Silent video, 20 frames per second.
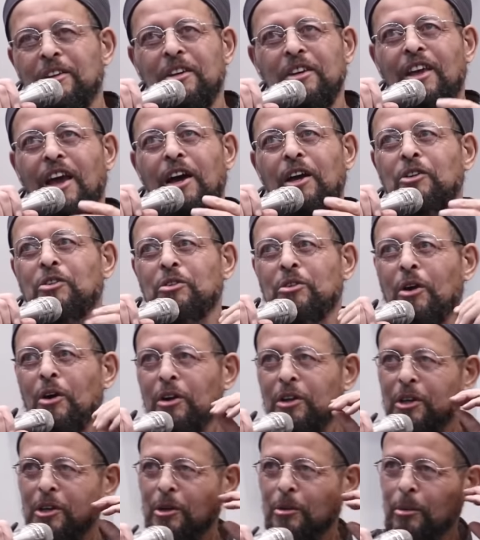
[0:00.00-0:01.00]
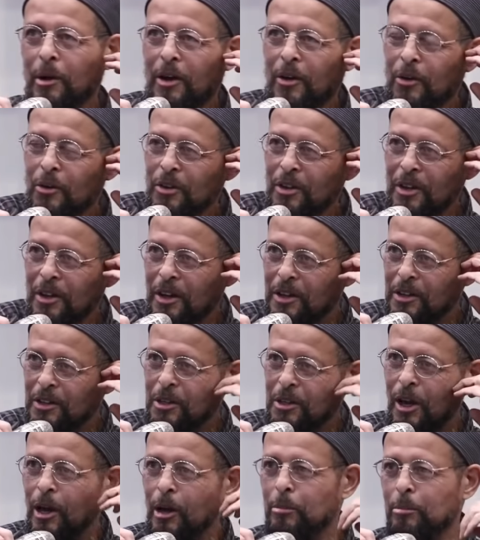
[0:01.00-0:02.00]
And the guy's talking about
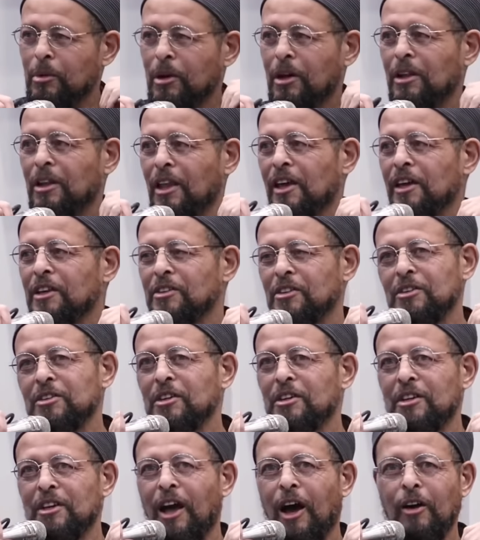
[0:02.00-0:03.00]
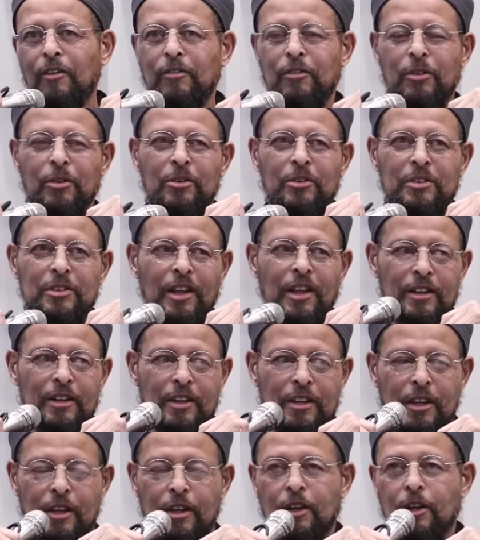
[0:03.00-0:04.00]
a Tom Clancy novel.
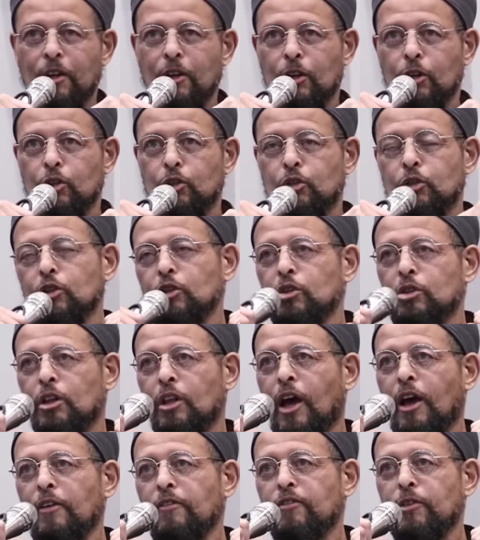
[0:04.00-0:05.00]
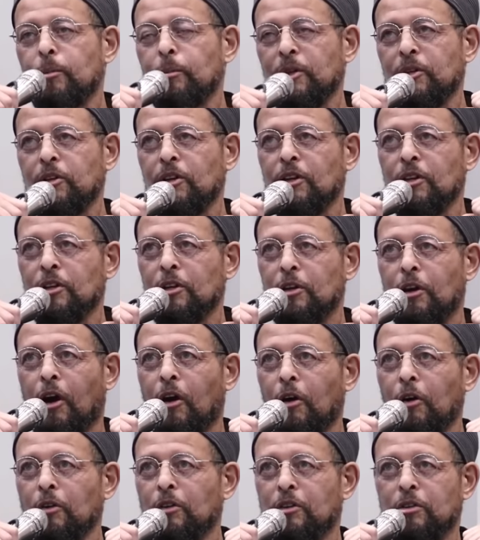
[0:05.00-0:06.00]
Like, is this life
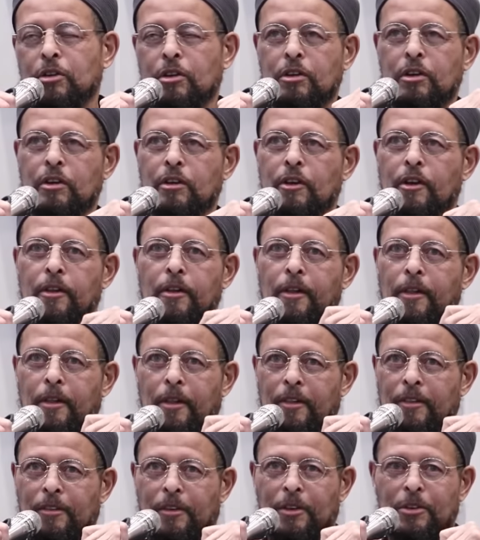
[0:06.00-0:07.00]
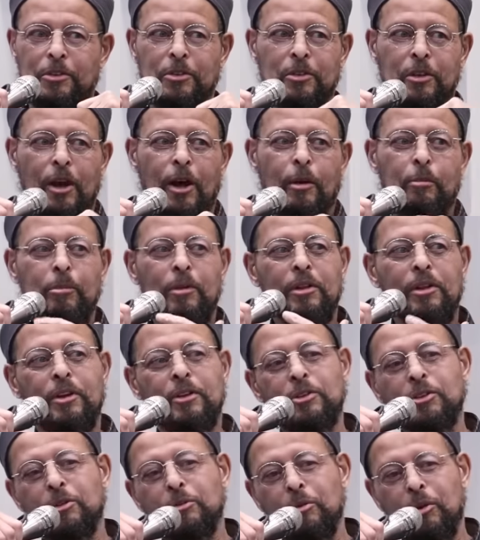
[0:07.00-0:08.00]
imitating art? Because Tom
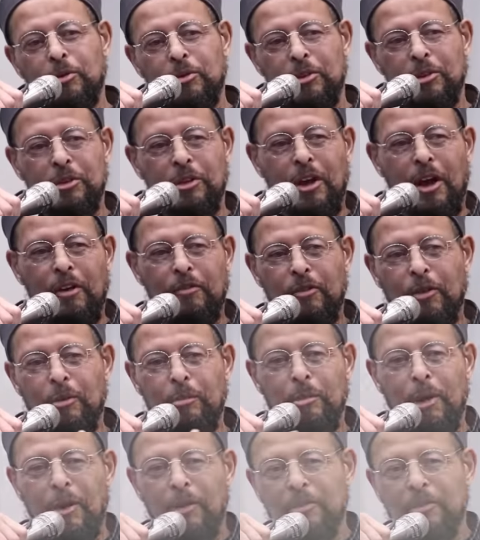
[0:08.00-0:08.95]
Clancy wrote the novel